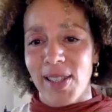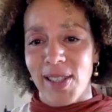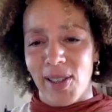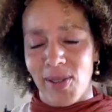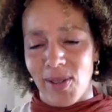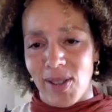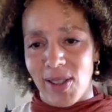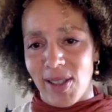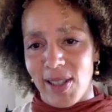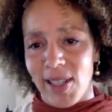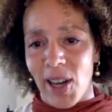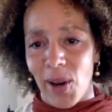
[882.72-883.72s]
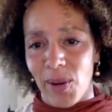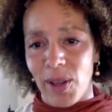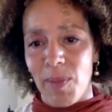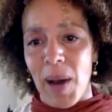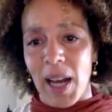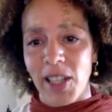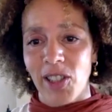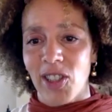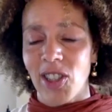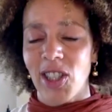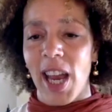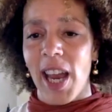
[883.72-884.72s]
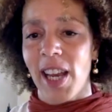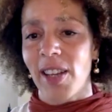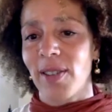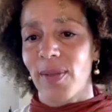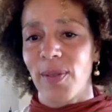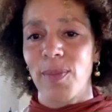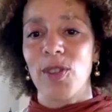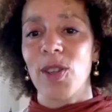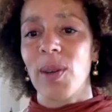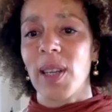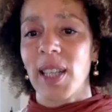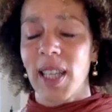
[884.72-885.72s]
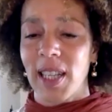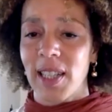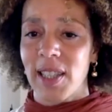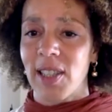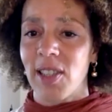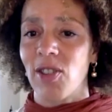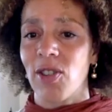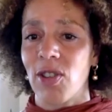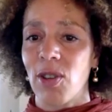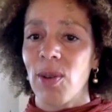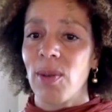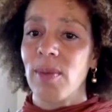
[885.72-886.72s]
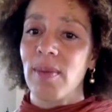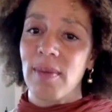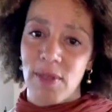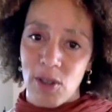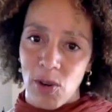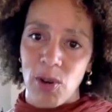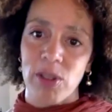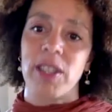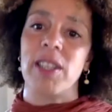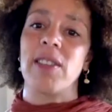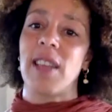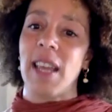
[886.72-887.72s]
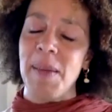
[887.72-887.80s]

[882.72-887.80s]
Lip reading: that, you know, you managed to change from doing these 2 courses, the